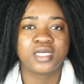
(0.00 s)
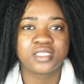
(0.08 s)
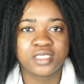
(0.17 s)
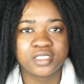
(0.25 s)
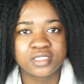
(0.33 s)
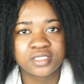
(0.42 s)
like
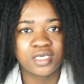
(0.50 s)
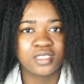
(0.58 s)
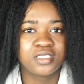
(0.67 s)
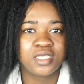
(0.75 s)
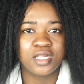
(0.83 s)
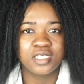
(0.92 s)
this
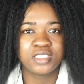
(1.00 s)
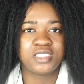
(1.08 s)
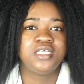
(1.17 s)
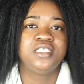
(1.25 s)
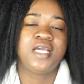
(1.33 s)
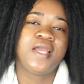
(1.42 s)
until it's
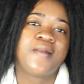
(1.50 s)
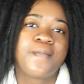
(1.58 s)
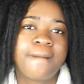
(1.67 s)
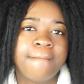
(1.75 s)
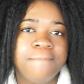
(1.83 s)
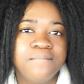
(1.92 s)
Sunday,
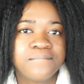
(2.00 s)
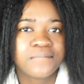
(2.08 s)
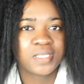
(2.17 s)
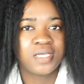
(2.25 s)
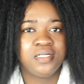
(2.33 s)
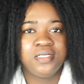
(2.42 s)

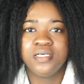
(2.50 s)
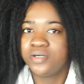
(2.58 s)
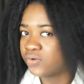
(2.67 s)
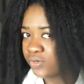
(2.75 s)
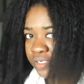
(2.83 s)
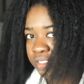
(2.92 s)

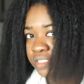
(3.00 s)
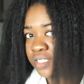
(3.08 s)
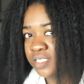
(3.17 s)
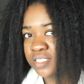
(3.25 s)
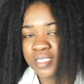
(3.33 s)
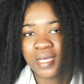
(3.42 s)
or
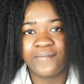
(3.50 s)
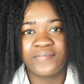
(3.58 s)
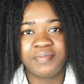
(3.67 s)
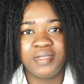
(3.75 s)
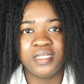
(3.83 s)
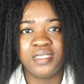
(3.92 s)
until it's time
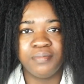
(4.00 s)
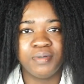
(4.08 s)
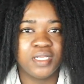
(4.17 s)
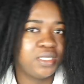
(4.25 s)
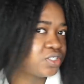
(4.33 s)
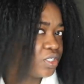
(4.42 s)
for me to deep
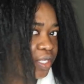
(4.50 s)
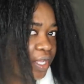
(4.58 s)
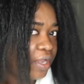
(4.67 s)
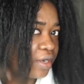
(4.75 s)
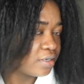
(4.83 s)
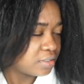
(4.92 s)
condition the
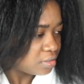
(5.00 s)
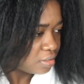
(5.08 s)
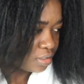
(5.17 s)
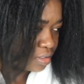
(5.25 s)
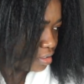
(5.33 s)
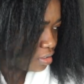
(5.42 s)
hair.
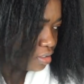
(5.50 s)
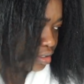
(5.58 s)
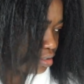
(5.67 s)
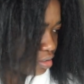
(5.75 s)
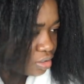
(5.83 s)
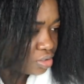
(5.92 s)

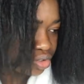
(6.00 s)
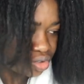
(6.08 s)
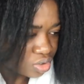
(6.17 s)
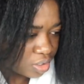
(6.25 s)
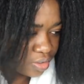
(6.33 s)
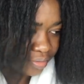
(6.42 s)

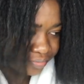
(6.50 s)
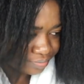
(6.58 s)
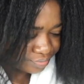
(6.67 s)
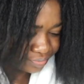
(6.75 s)
So